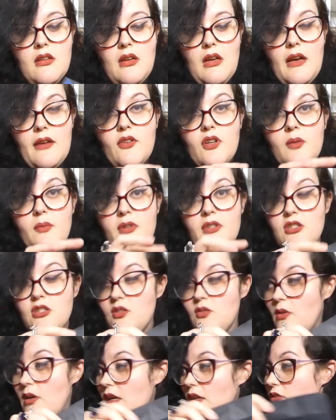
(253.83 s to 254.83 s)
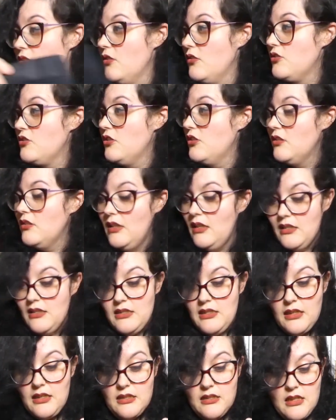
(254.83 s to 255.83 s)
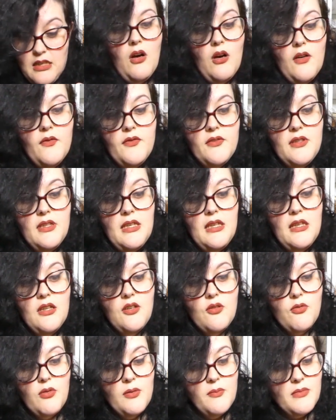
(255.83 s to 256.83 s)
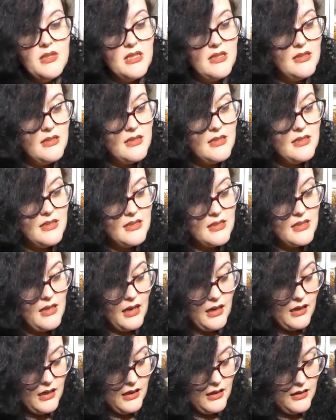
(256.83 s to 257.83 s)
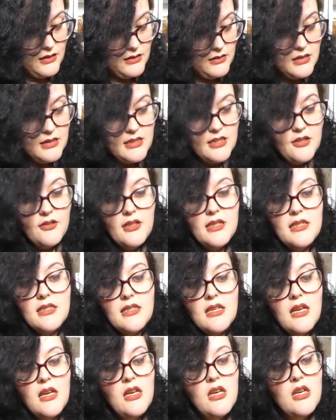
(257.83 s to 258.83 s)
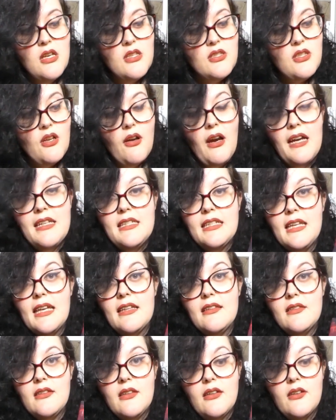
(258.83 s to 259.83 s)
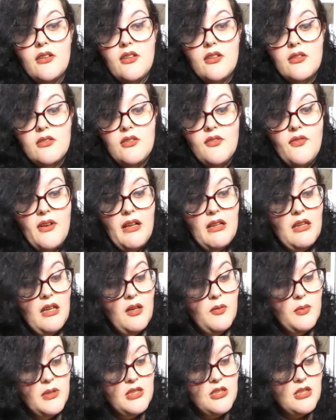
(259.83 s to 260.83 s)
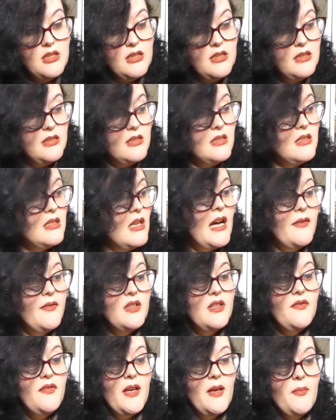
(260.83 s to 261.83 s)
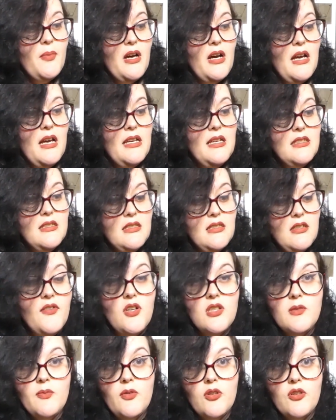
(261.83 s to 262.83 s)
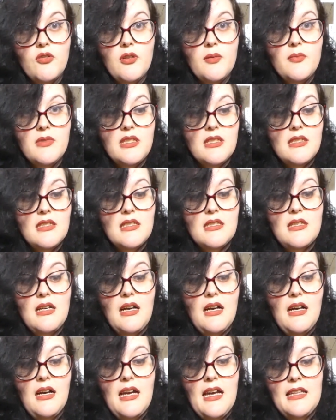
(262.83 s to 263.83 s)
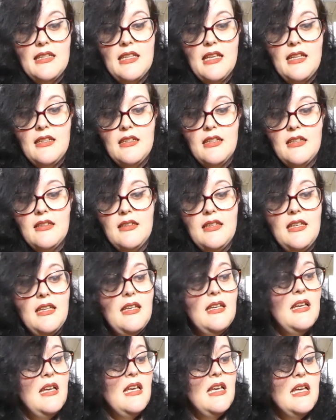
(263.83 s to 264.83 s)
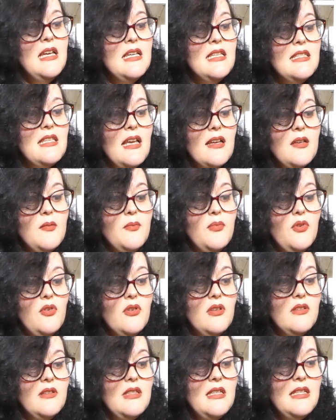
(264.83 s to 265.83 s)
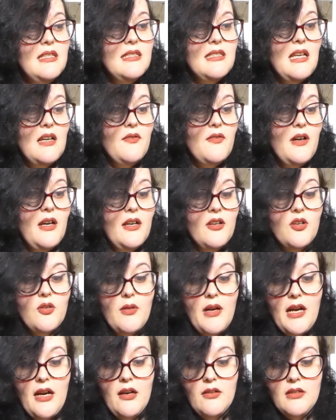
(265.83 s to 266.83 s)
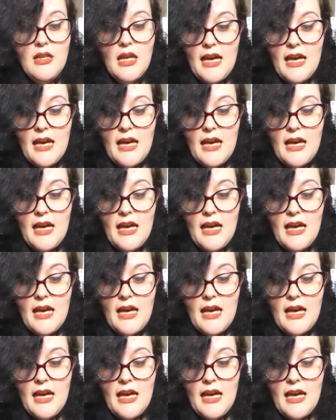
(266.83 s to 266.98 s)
I've got a bunch of swag, so I'll show you that in a second, of the Crimson Scar series. So I did get the novella, which is Coven of Vampires, first book Crimson Star, and then the second book, The Sapphire Crown.